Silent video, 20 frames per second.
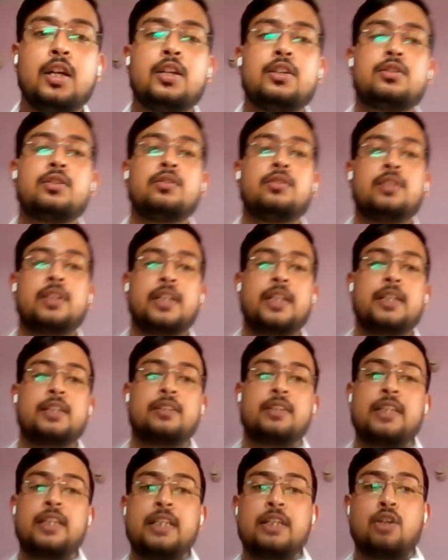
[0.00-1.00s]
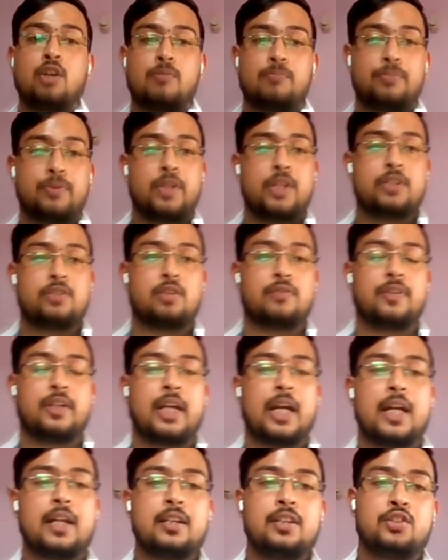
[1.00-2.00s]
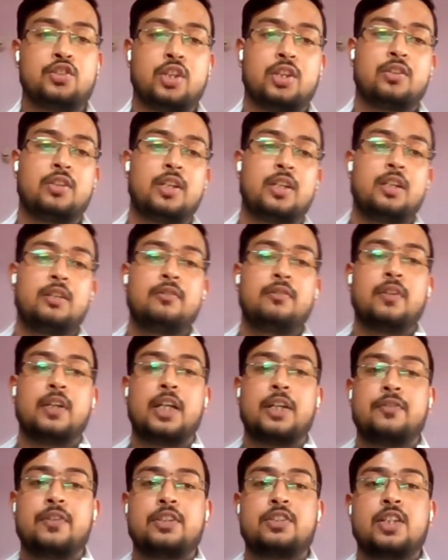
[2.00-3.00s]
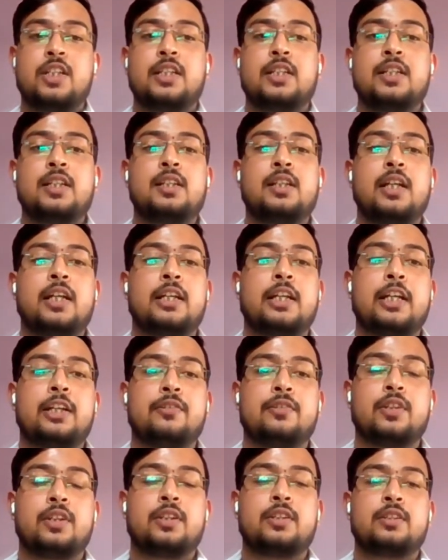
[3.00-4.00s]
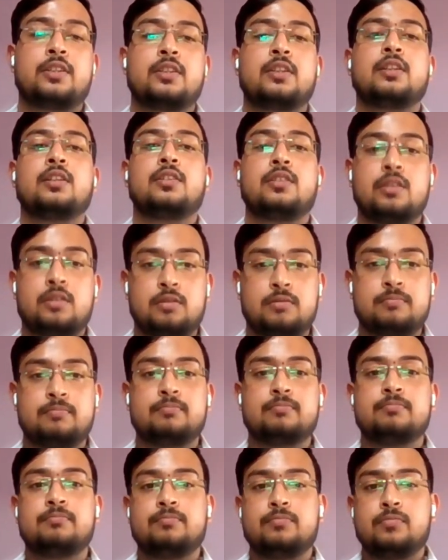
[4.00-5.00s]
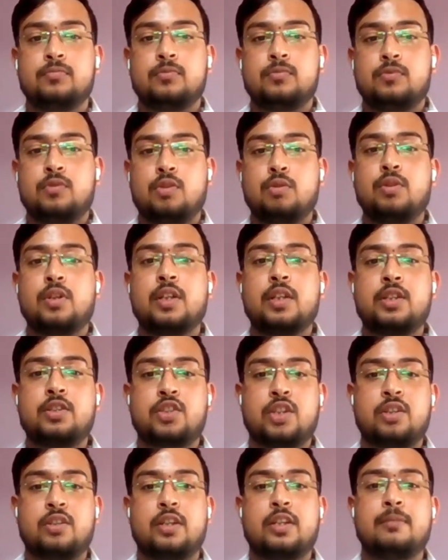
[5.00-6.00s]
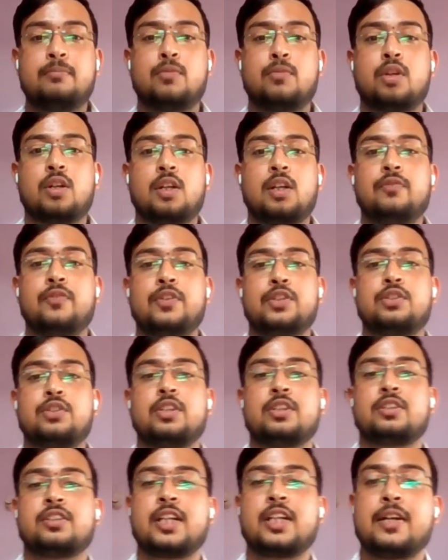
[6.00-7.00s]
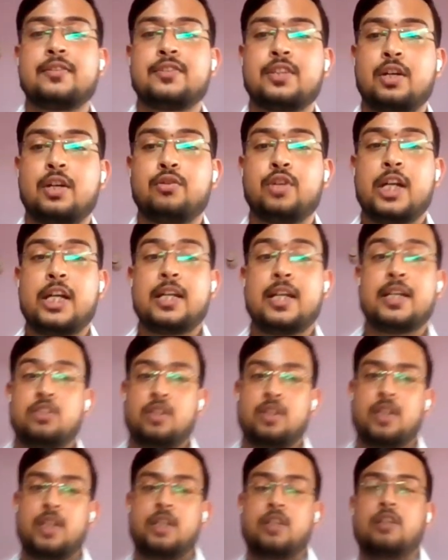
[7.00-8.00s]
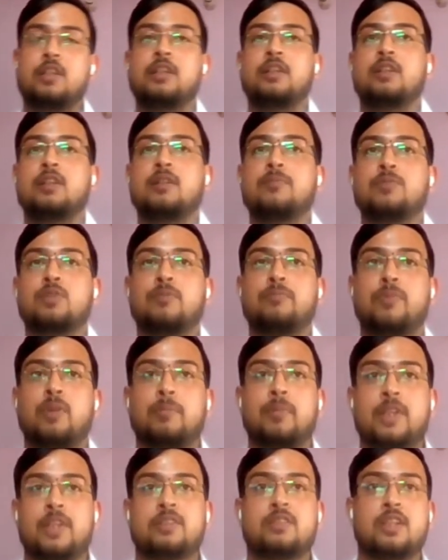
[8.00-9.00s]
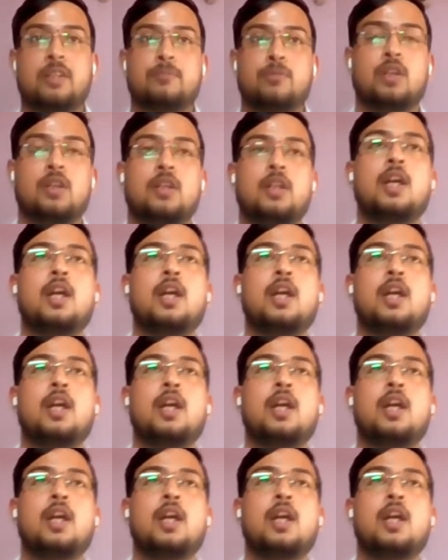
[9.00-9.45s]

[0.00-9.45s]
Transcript: So there are three components of a GAN: generative, adversarial, and networks. So to learn generative model, which describes how data is generated in terms of probabilistic model.